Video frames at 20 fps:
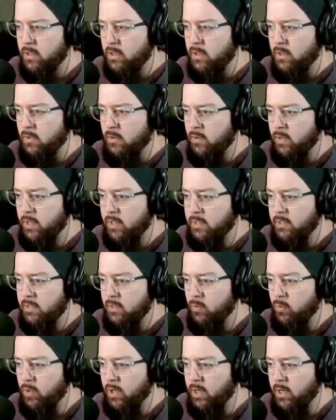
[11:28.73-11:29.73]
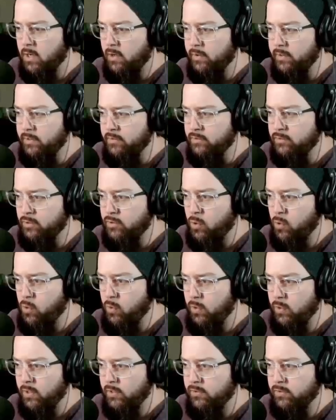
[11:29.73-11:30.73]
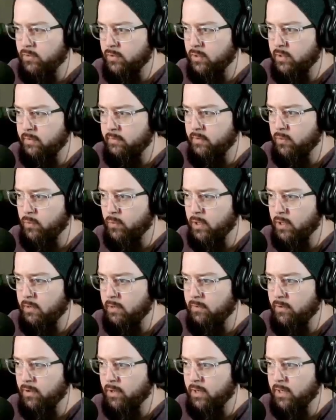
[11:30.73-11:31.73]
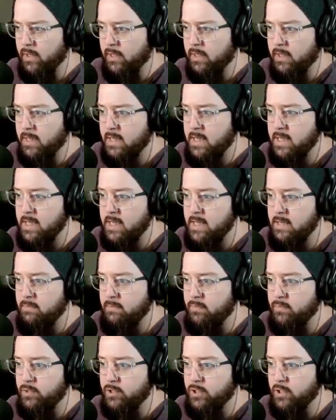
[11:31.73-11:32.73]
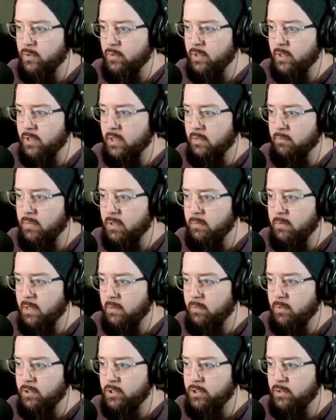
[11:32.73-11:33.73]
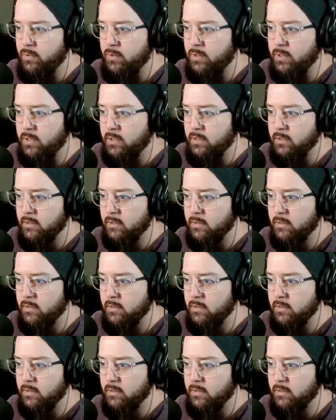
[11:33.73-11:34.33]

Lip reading: Would like to know why all these coins are everywhere and if they're gonna keep showing up. Maybe I'll put you in here?